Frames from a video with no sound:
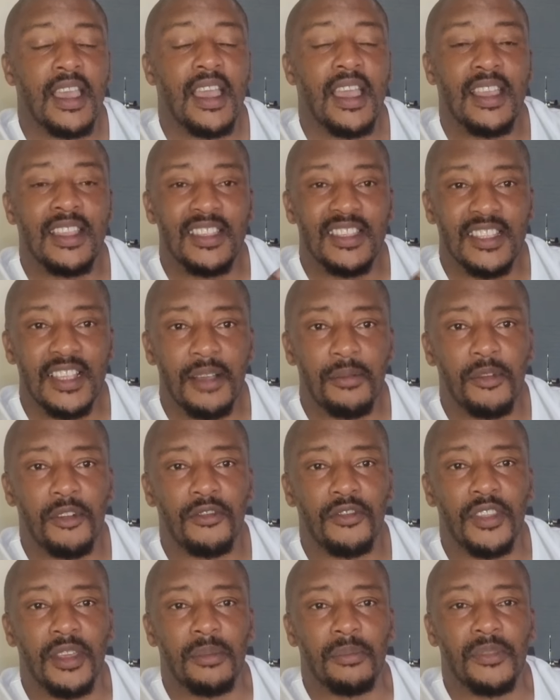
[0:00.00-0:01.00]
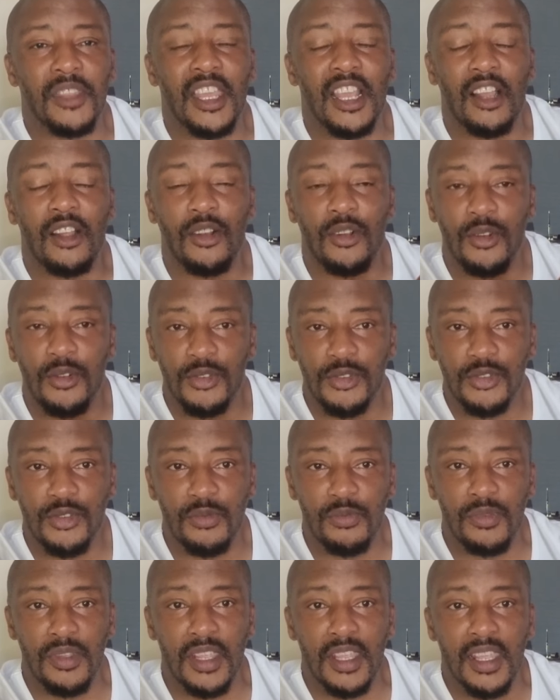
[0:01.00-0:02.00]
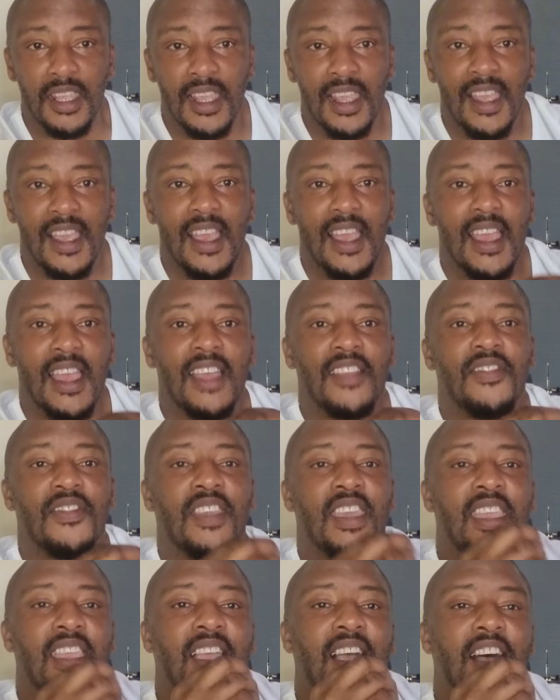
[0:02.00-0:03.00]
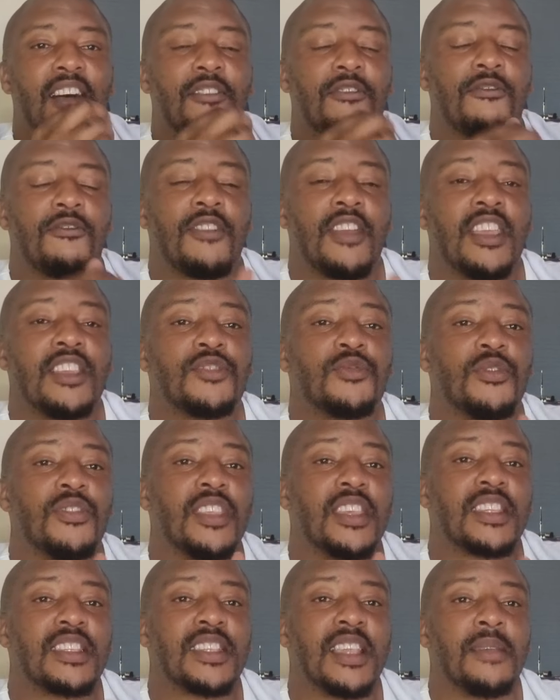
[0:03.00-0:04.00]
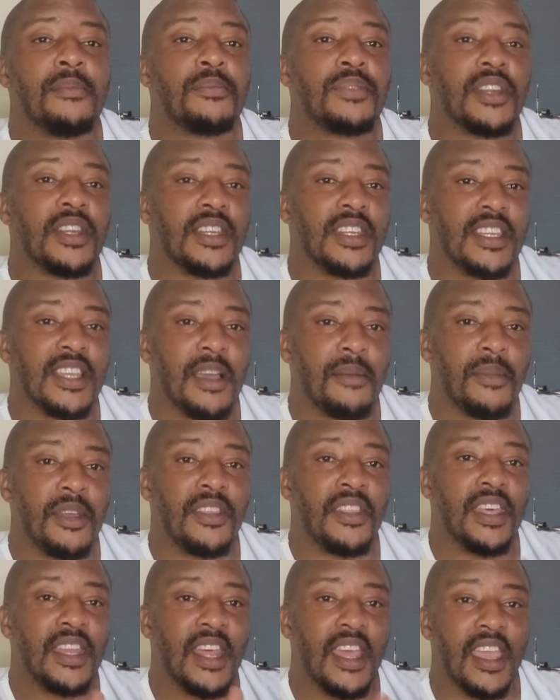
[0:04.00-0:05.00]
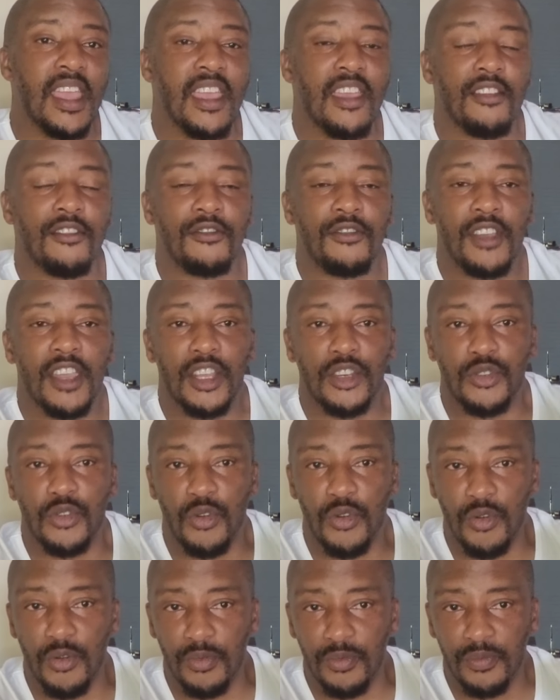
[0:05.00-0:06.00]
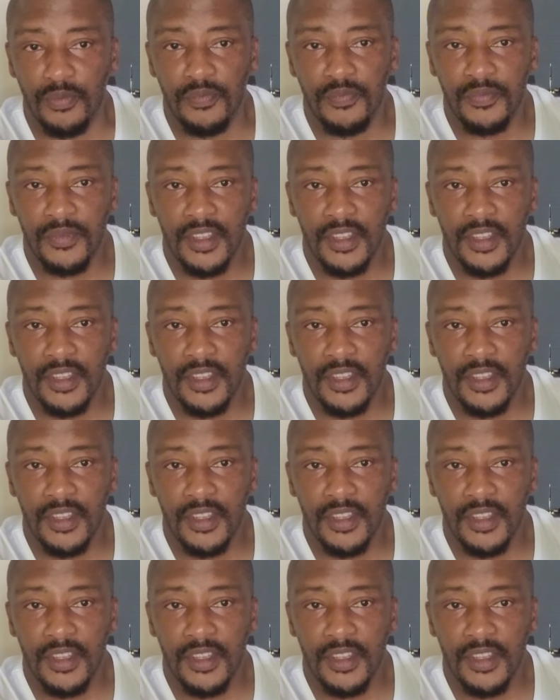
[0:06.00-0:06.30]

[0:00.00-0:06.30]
and some of them, they are close to me and they are faced with the same predicament that I have at home.